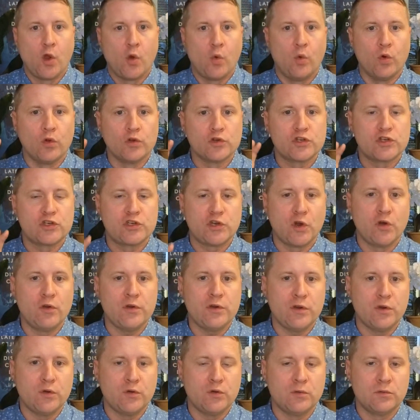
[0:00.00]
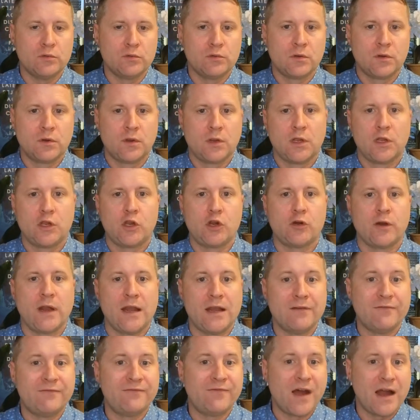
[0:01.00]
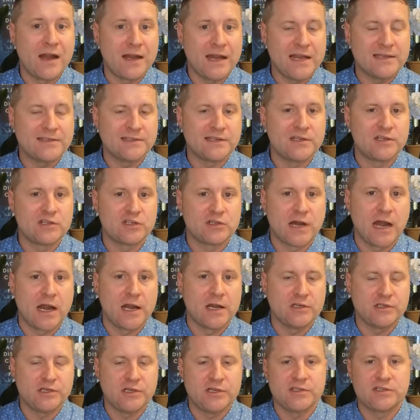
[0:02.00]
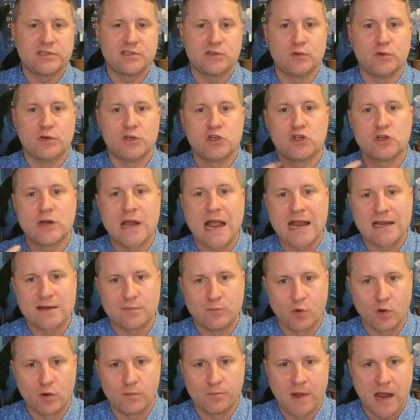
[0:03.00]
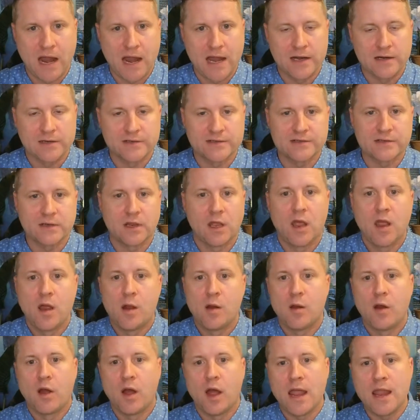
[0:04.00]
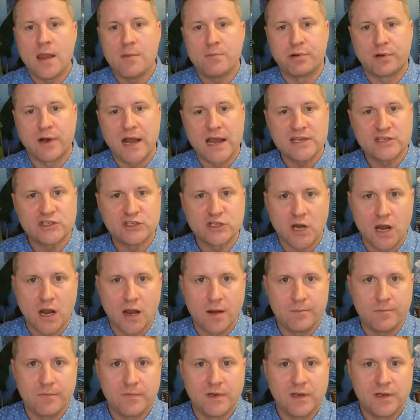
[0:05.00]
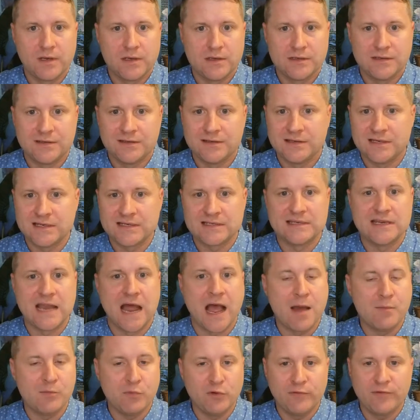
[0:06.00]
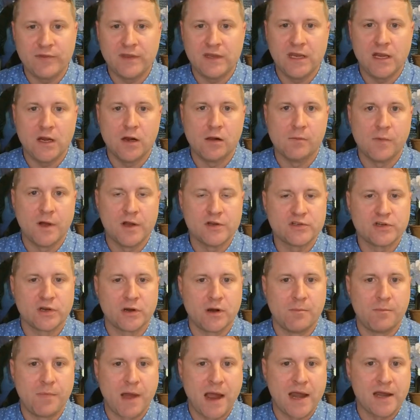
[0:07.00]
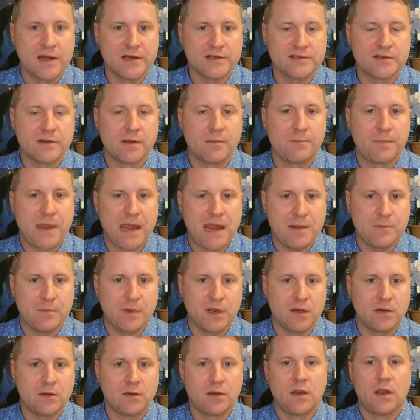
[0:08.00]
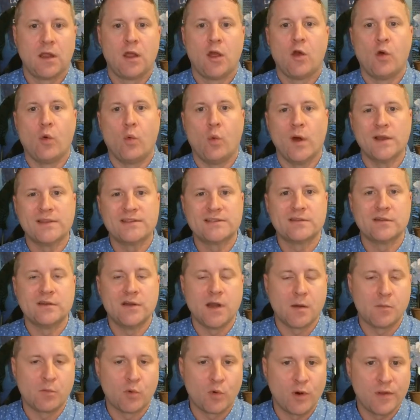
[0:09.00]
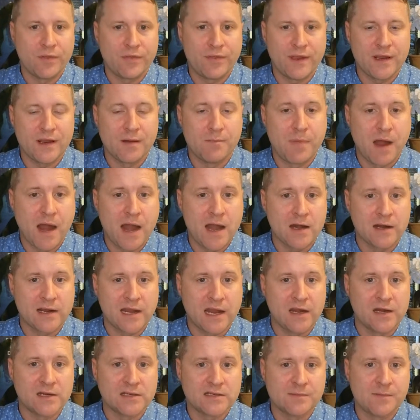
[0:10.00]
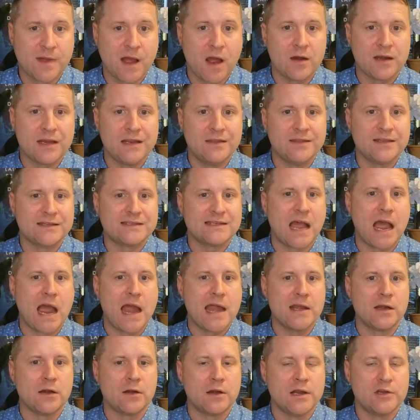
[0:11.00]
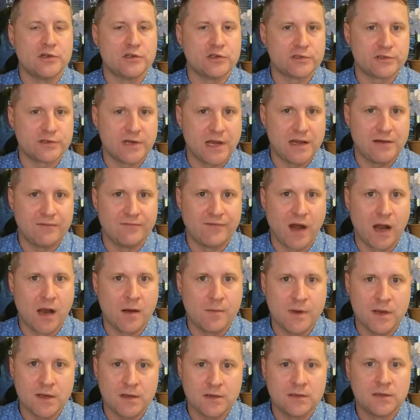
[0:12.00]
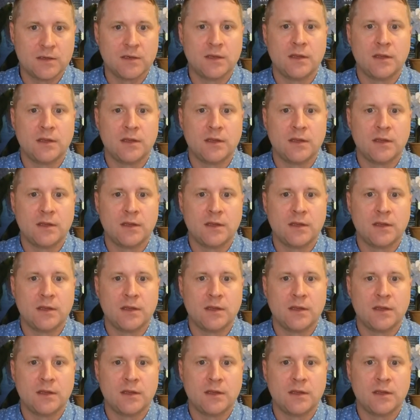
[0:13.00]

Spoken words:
We'll show you creative financing strategies to attract more buyers. A price drop does not move the needle much on a buyer's payment. What's the number one thing a buyer cares about in this higher interest rate environment?